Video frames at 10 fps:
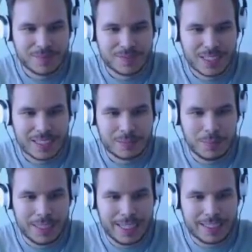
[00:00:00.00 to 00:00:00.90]
That's
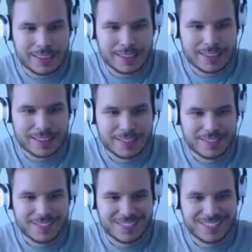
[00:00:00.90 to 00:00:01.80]
bananas.
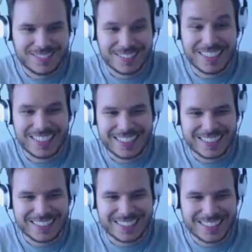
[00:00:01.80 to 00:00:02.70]
Get it?
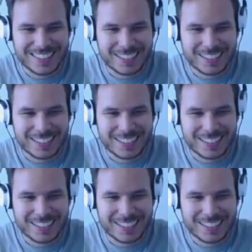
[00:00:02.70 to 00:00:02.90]
Because he's a